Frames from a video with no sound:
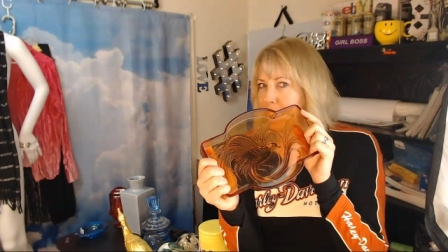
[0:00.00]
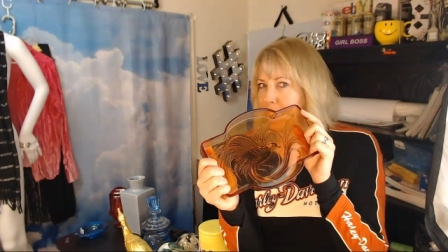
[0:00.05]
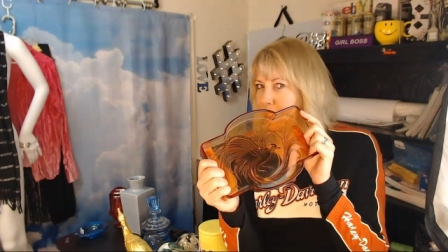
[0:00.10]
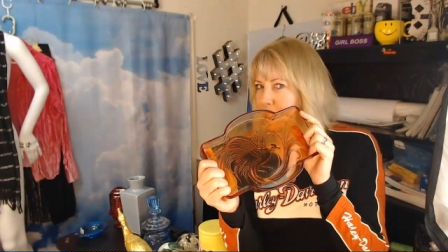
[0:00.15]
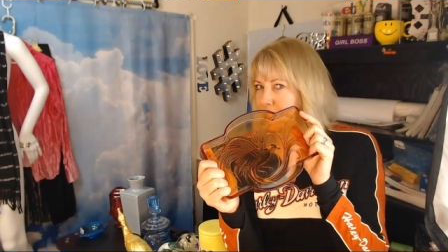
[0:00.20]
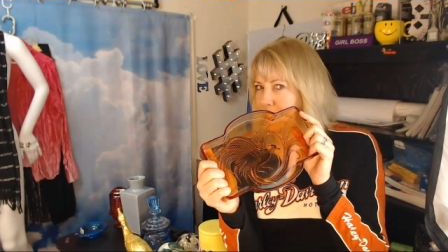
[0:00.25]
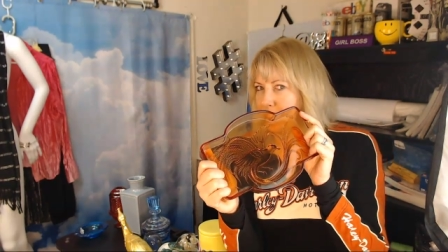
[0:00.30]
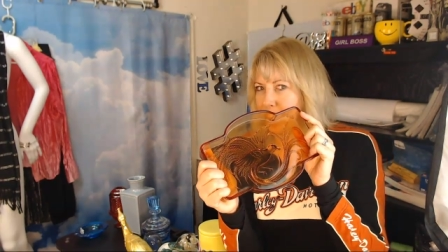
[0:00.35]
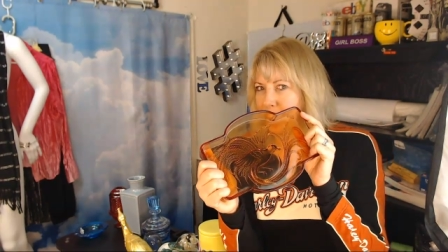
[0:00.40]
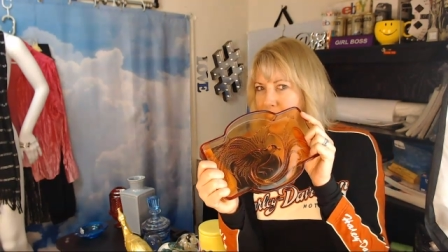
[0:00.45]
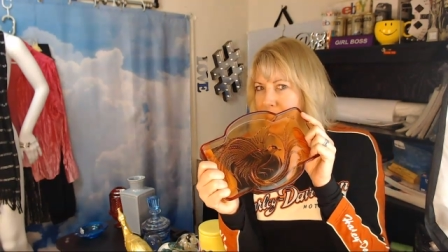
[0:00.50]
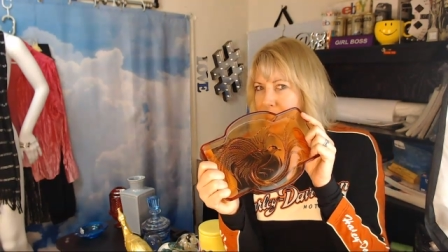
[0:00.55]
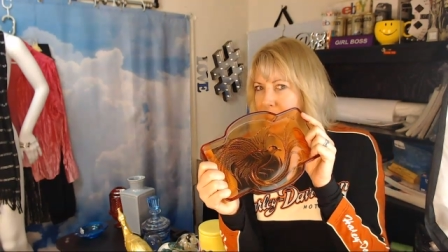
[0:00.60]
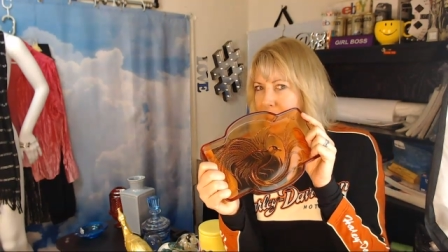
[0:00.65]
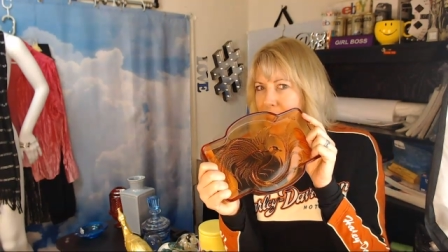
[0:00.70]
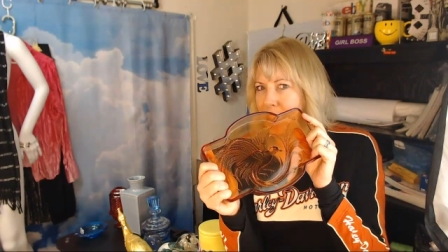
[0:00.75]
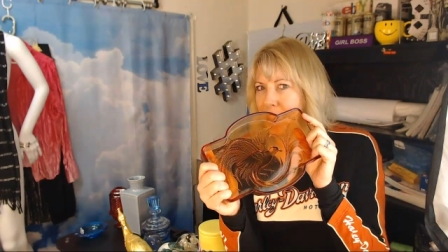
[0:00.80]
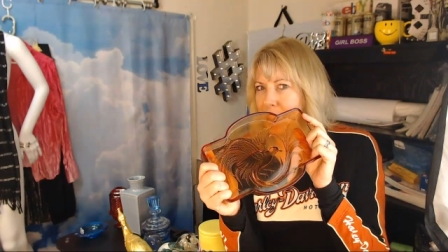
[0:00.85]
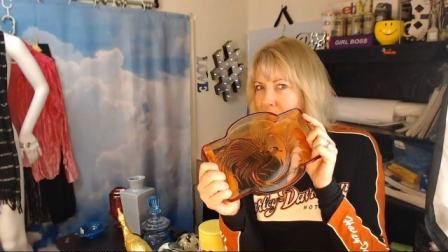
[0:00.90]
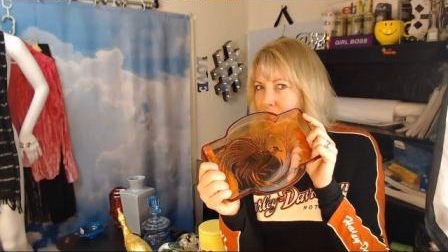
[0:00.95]
Something
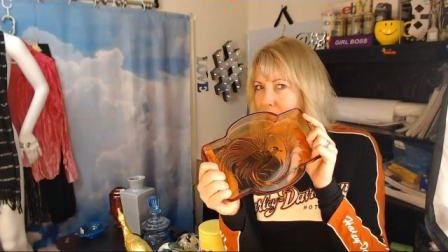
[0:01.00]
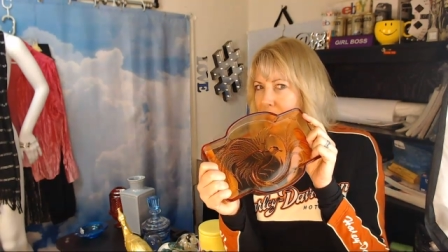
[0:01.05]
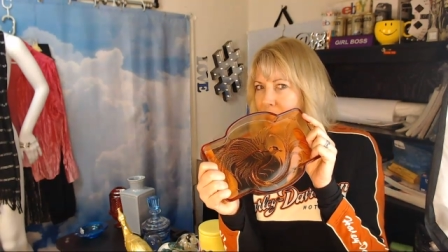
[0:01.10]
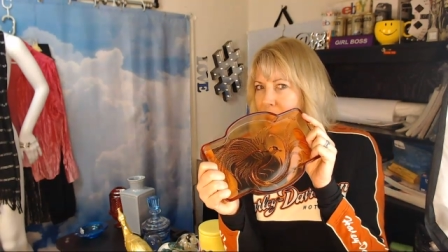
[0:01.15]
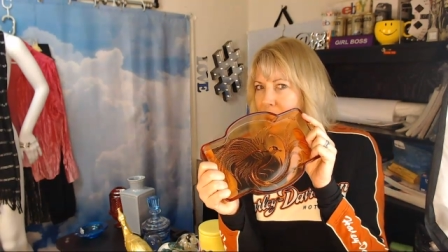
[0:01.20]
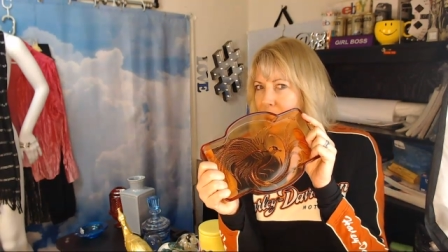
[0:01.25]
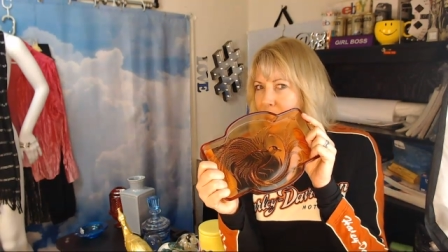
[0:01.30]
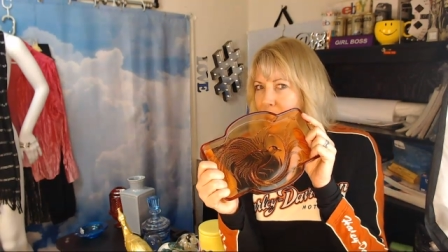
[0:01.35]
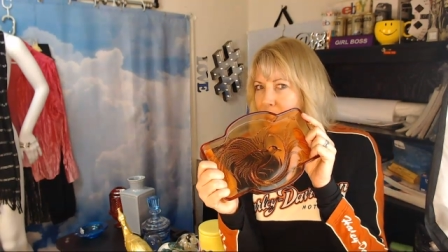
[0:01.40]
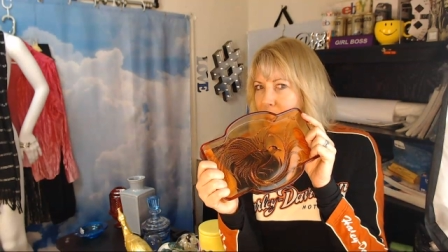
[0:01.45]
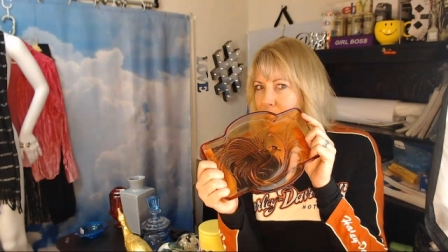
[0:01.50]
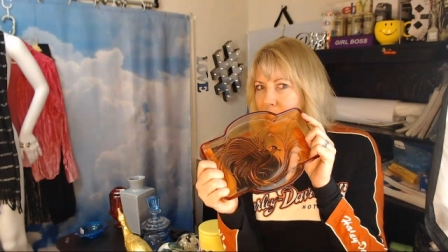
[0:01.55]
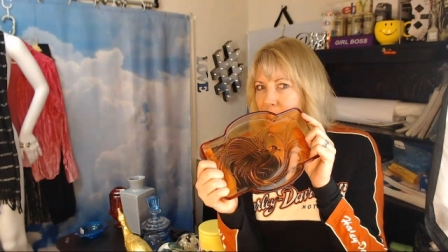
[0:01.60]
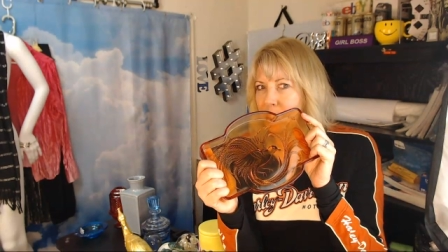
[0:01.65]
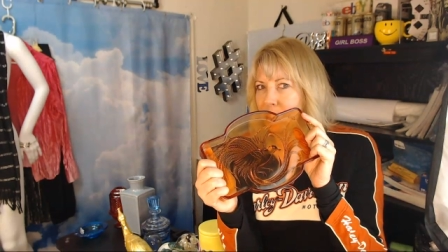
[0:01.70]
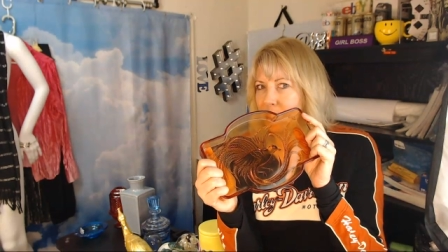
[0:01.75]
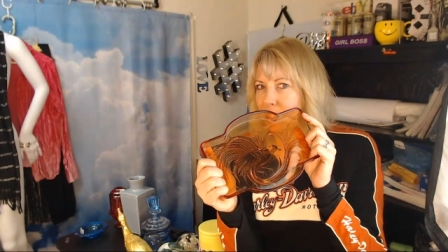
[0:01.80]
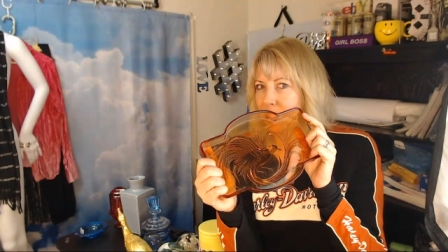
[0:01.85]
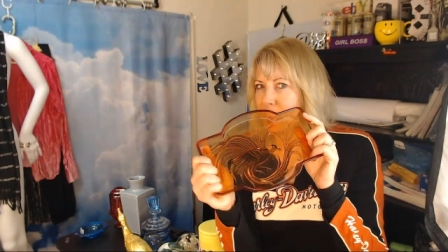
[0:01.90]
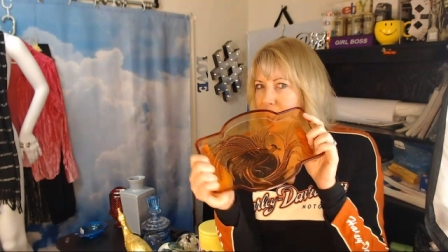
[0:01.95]
that came with
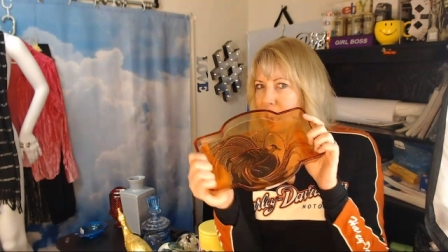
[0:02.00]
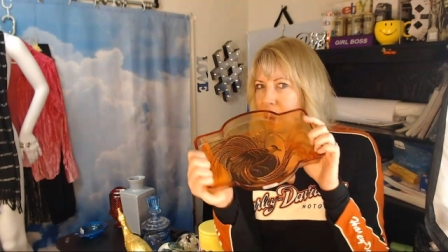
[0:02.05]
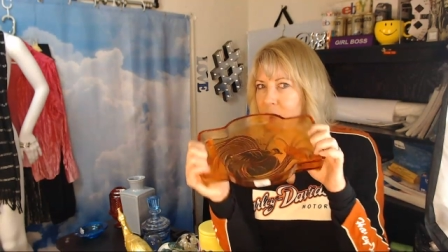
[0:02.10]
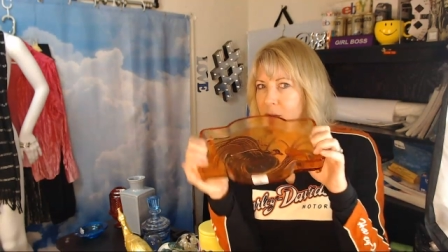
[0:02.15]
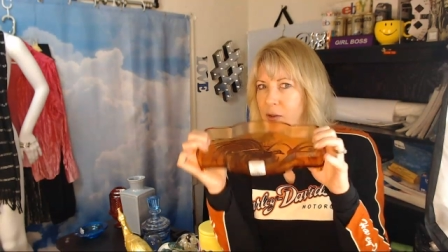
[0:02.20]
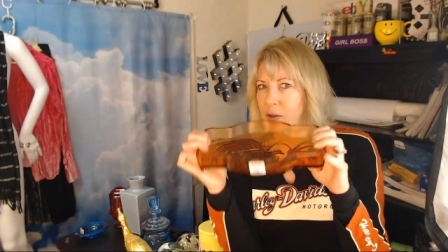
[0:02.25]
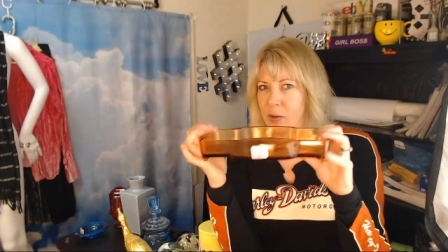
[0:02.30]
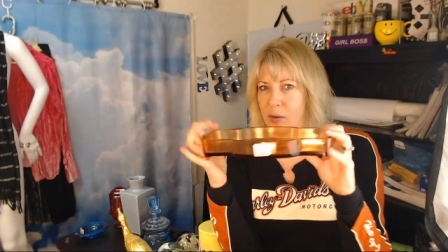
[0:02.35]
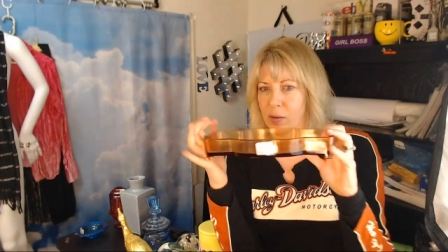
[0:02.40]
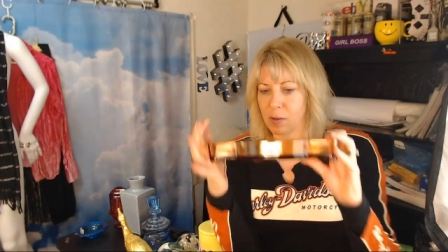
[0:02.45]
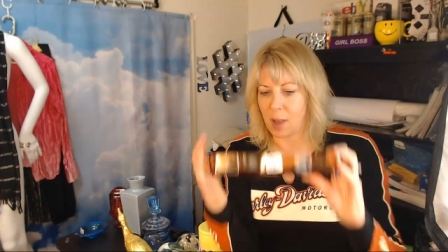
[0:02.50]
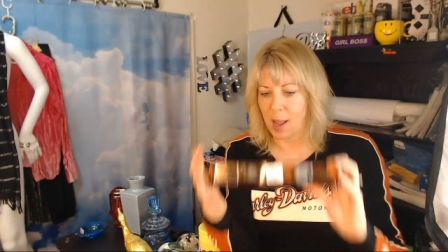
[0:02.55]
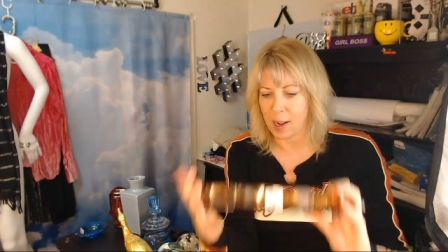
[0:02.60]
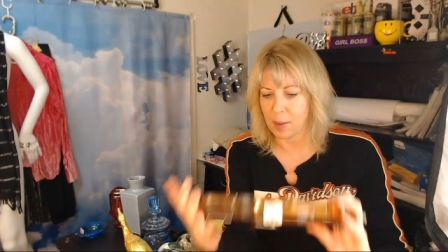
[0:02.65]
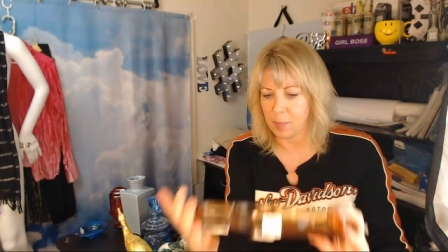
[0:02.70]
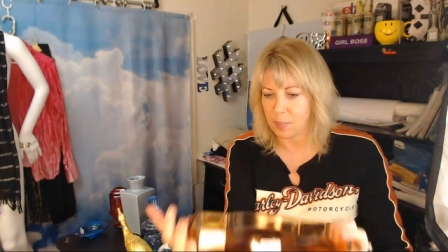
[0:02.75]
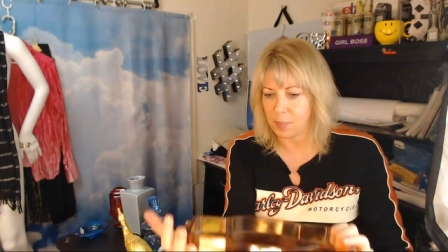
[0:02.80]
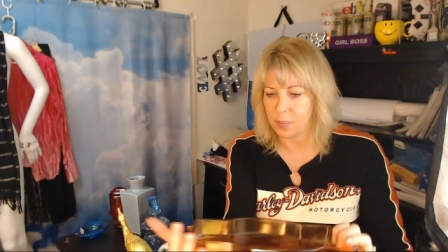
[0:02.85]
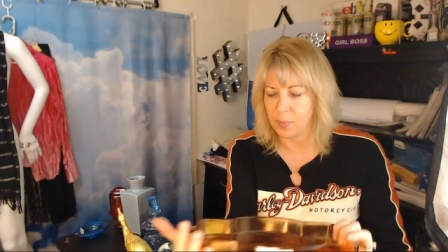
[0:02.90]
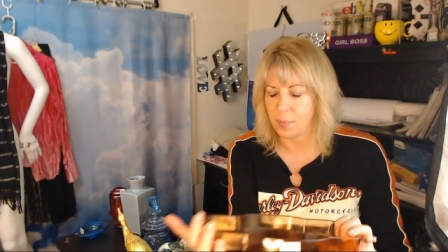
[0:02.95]
refrigerators or
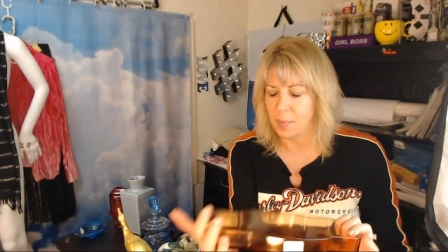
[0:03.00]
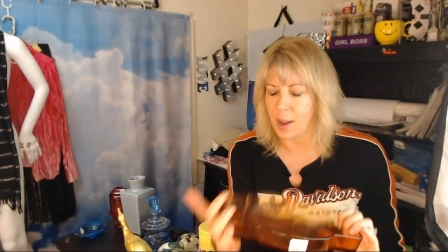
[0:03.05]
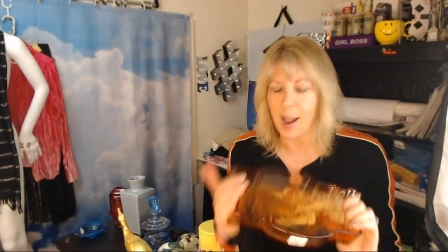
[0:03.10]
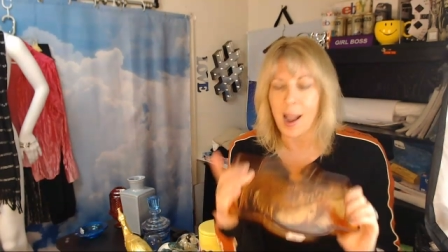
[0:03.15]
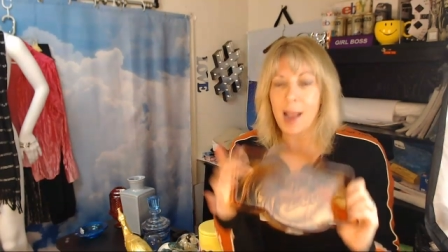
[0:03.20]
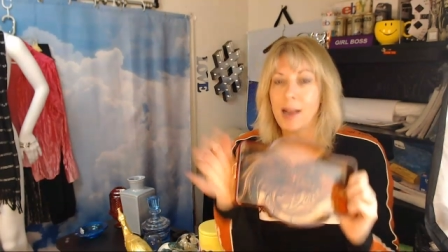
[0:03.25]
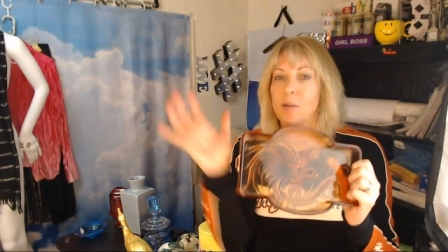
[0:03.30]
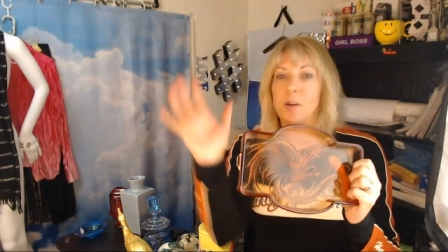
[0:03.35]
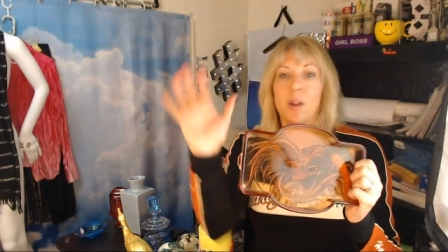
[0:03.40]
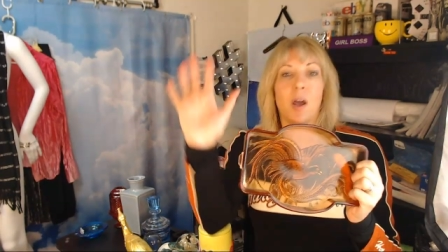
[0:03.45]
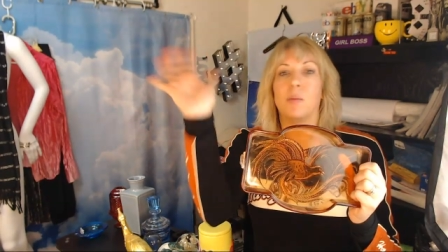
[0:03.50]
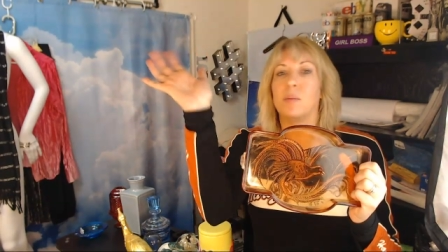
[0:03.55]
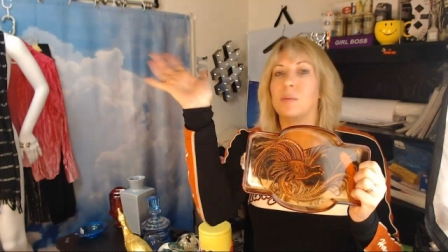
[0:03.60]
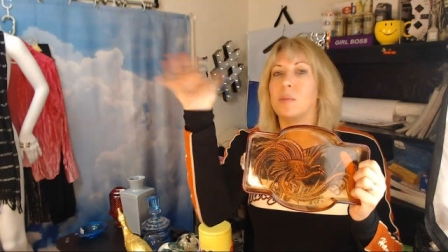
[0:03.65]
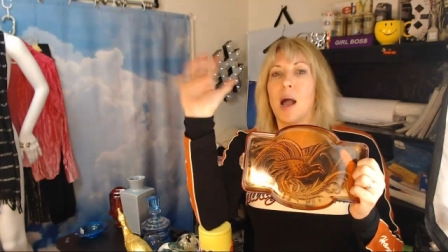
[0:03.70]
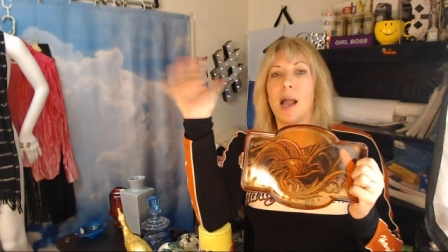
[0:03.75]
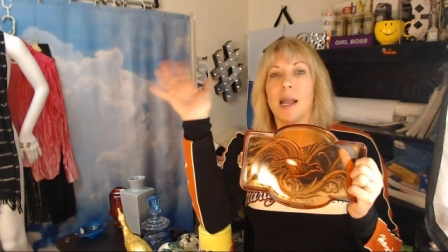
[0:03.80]
like, I don't know.